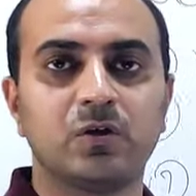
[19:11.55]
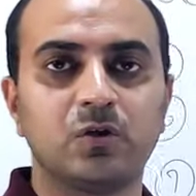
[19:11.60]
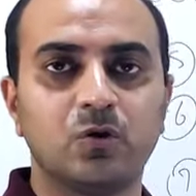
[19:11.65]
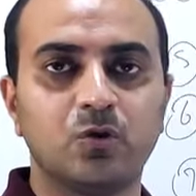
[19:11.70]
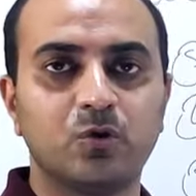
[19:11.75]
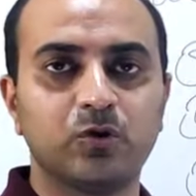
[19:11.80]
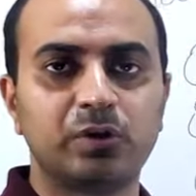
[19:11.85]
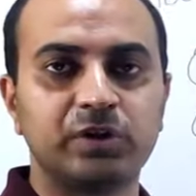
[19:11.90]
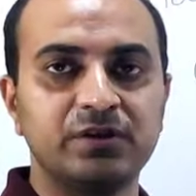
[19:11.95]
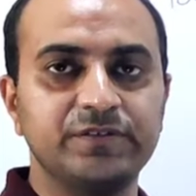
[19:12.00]

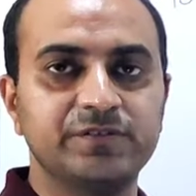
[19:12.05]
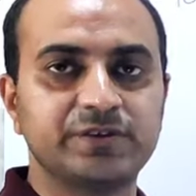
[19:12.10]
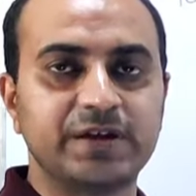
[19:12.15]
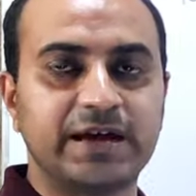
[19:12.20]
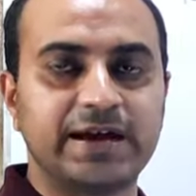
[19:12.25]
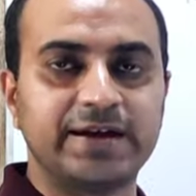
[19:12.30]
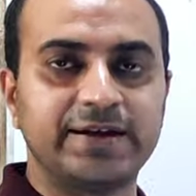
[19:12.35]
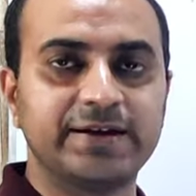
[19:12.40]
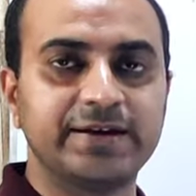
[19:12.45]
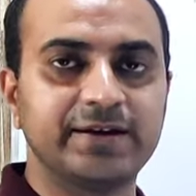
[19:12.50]
load is
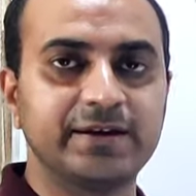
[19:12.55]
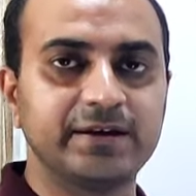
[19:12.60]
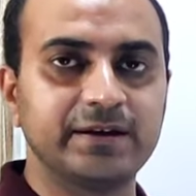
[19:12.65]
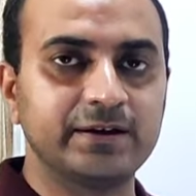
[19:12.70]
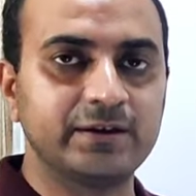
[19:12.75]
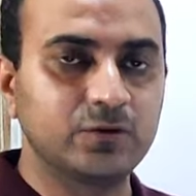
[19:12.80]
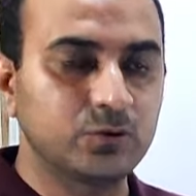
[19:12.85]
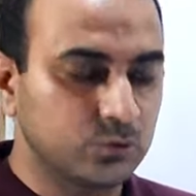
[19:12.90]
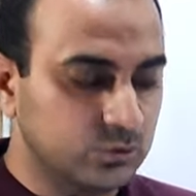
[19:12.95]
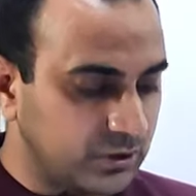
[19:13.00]
added
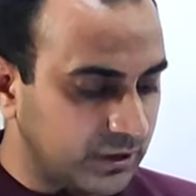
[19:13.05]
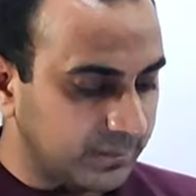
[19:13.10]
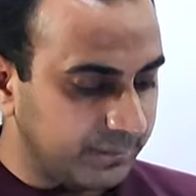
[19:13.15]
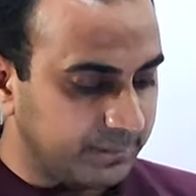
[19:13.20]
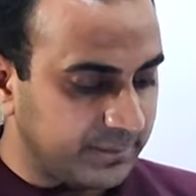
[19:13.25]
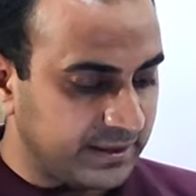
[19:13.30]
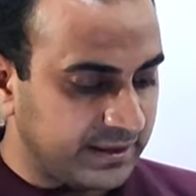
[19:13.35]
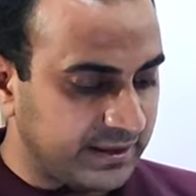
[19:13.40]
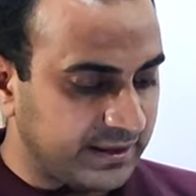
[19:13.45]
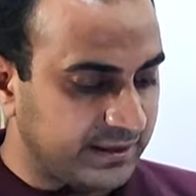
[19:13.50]
into the
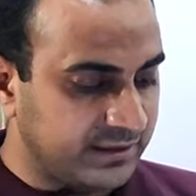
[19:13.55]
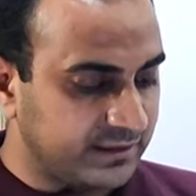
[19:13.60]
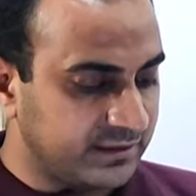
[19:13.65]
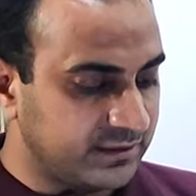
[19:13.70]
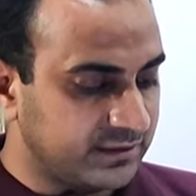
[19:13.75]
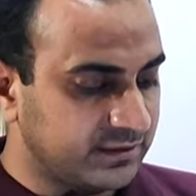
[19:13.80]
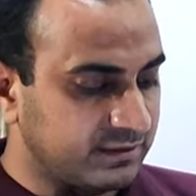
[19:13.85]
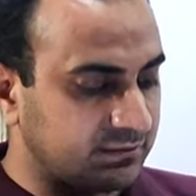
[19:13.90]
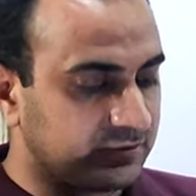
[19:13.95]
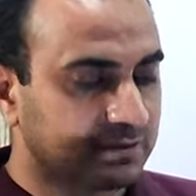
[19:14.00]
pan
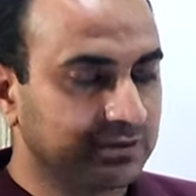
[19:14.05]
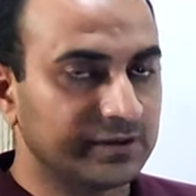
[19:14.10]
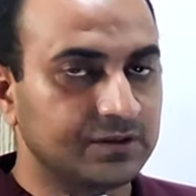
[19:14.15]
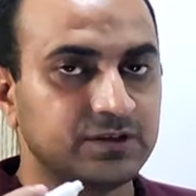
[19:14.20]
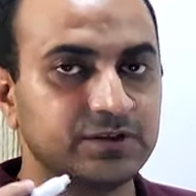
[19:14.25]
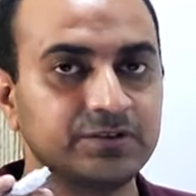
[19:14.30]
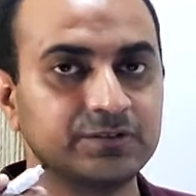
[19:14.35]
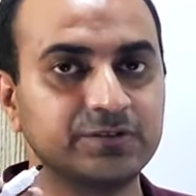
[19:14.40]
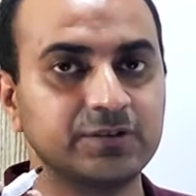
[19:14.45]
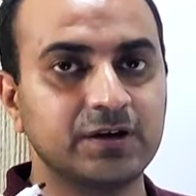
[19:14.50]

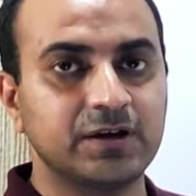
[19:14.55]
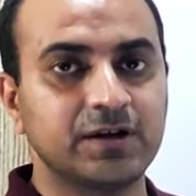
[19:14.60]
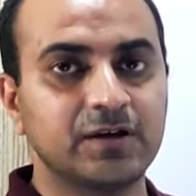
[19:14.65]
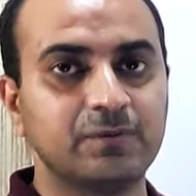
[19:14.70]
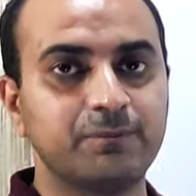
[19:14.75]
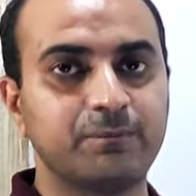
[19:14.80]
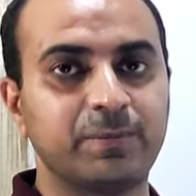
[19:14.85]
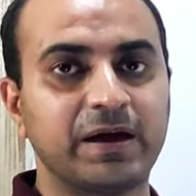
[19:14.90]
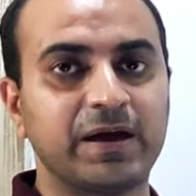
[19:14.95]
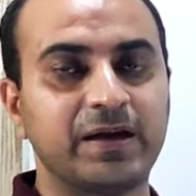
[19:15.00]
increase the
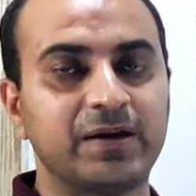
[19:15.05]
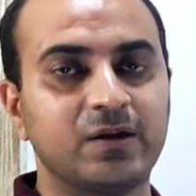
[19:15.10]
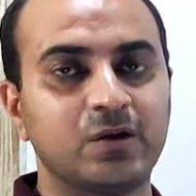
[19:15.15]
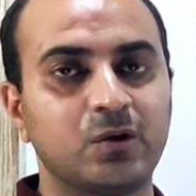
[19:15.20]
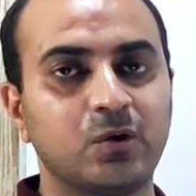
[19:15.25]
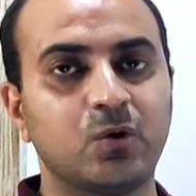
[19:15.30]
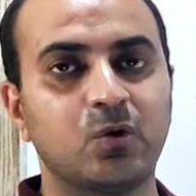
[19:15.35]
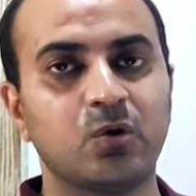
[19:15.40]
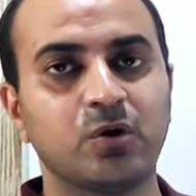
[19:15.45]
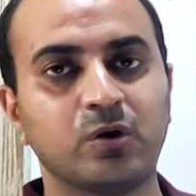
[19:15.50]
pan
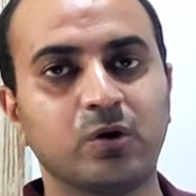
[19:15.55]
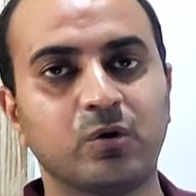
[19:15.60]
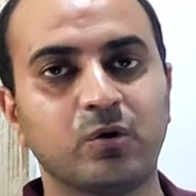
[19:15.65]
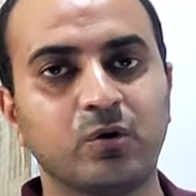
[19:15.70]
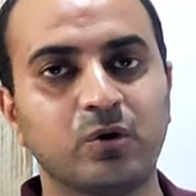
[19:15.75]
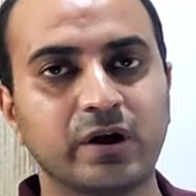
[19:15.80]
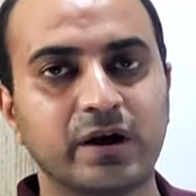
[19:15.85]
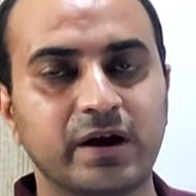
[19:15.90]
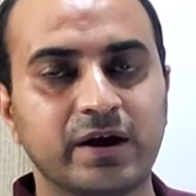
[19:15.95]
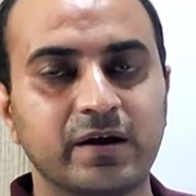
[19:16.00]
load
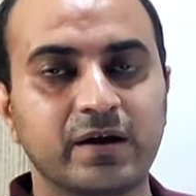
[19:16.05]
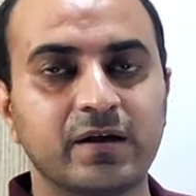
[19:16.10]
or